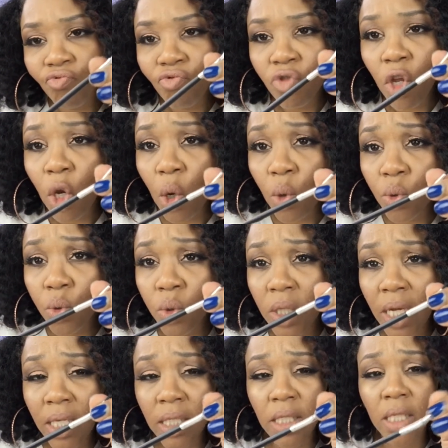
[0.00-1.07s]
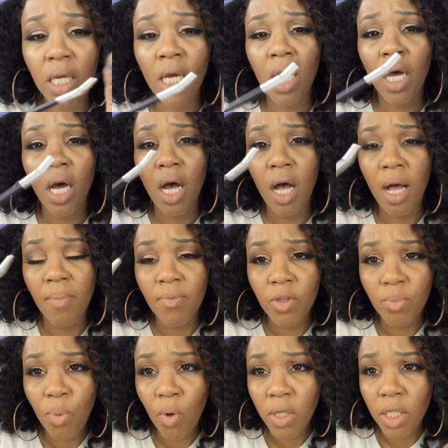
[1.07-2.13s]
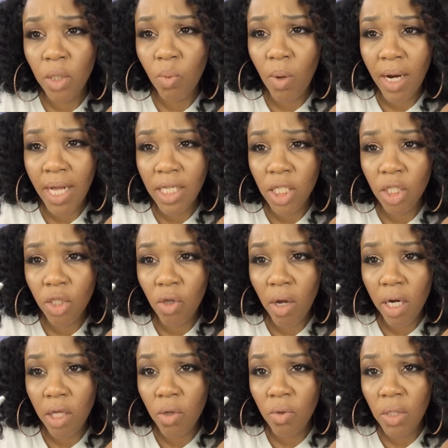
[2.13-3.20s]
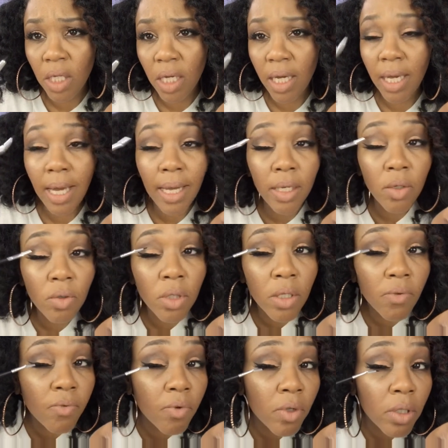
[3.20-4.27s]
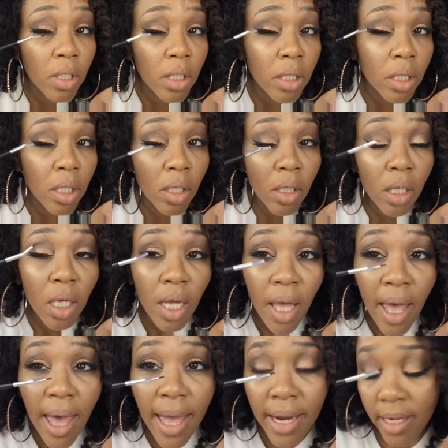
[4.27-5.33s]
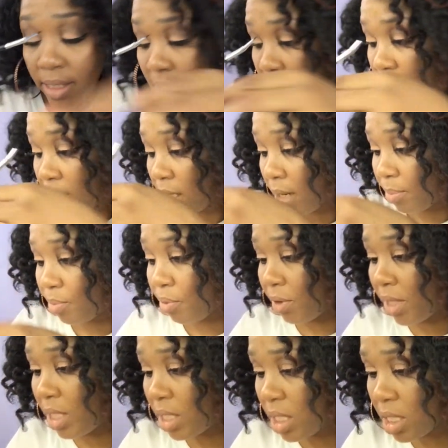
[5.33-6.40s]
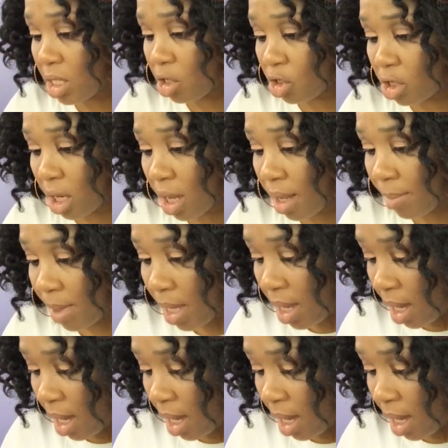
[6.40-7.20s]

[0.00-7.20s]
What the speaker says: Coastal Scents. This pointed one, I just started using it. I used it for this look, and it did a pretty decent job.